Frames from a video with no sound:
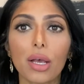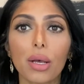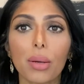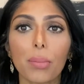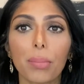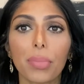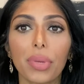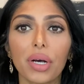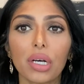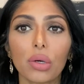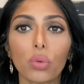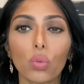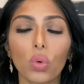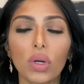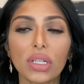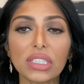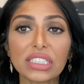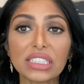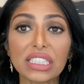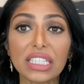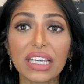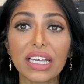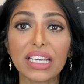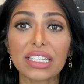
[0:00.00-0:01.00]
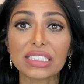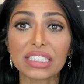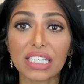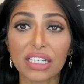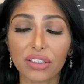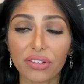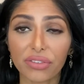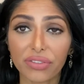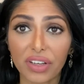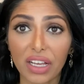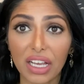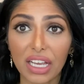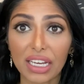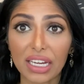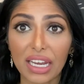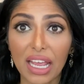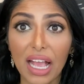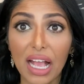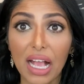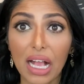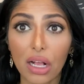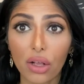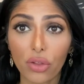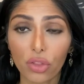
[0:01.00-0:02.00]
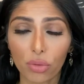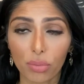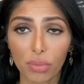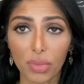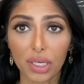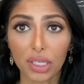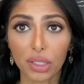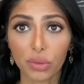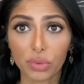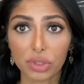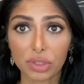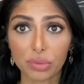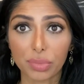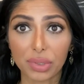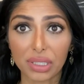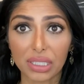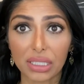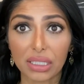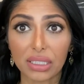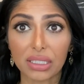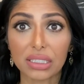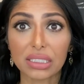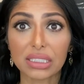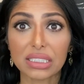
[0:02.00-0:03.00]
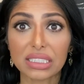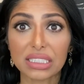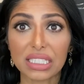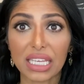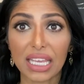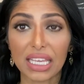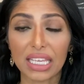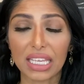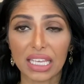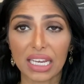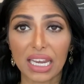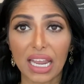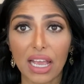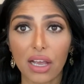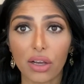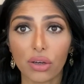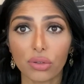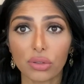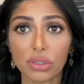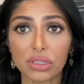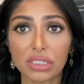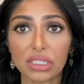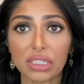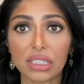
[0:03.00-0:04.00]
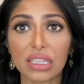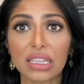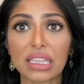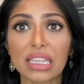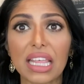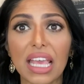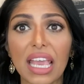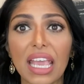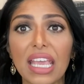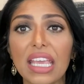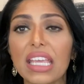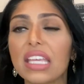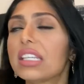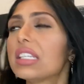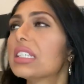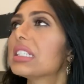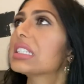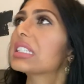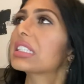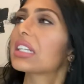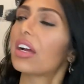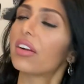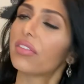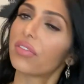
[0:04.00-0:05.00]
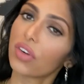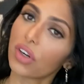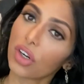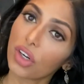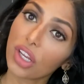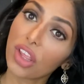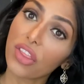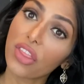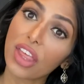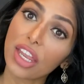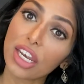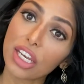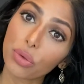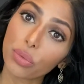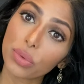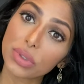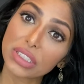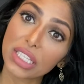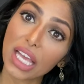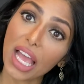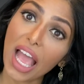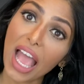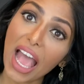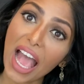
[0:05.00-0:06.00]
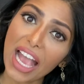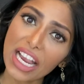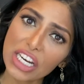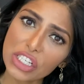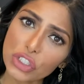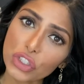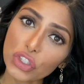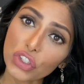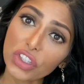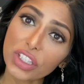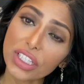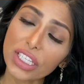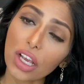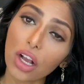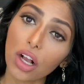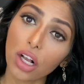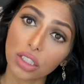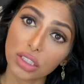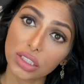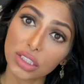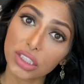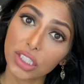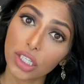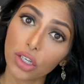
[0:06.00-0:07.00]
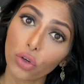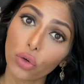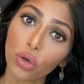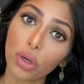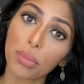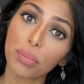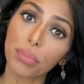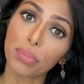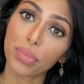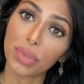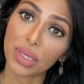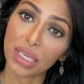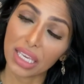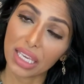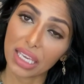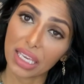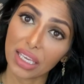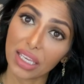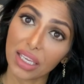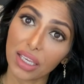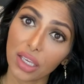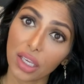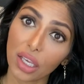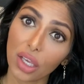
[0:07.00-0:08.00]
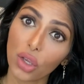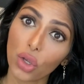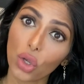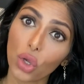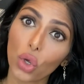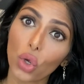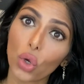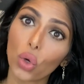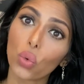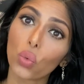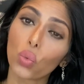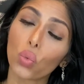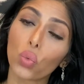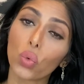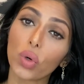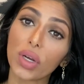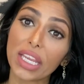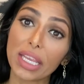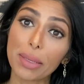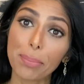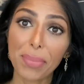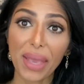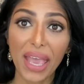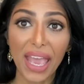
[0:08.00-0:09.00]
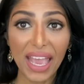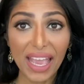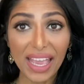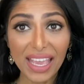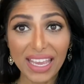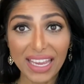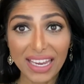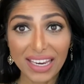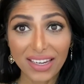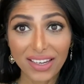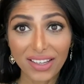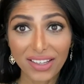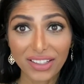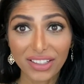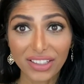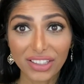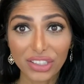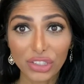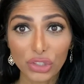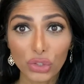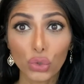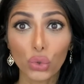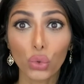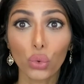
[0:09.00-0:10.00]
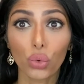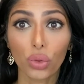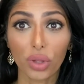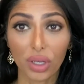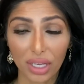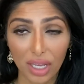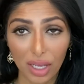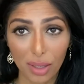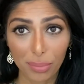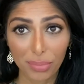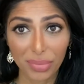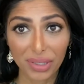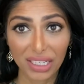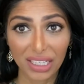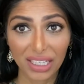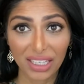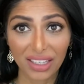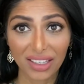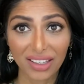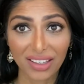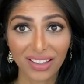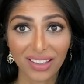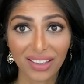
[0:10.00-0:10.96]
But once they identified how the money was being taken out, they discovered that it was actually also being repaid to the company